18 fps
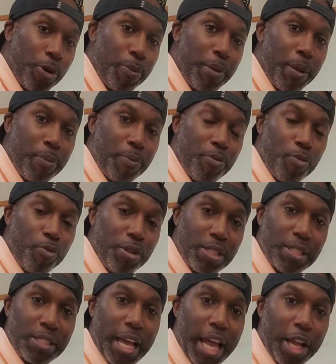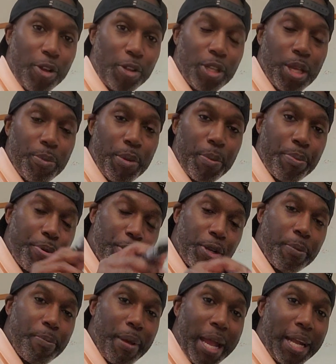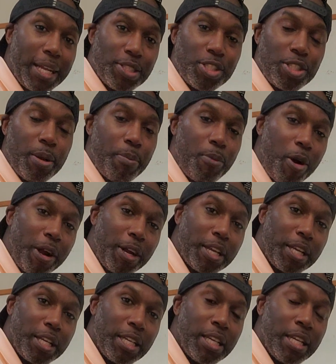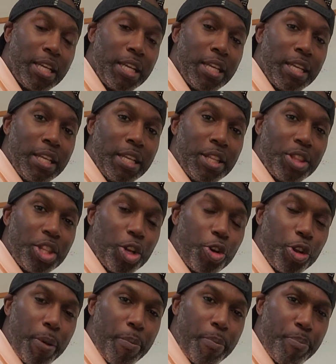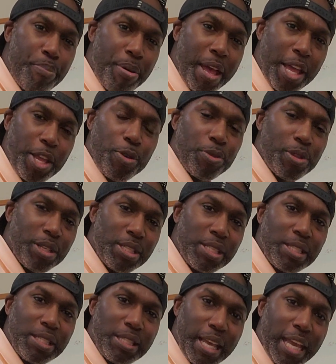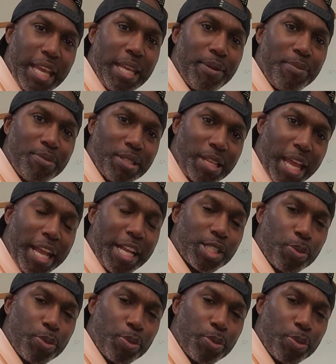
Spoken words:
them and recycle them and put them back into the market, they're going to pay you the same day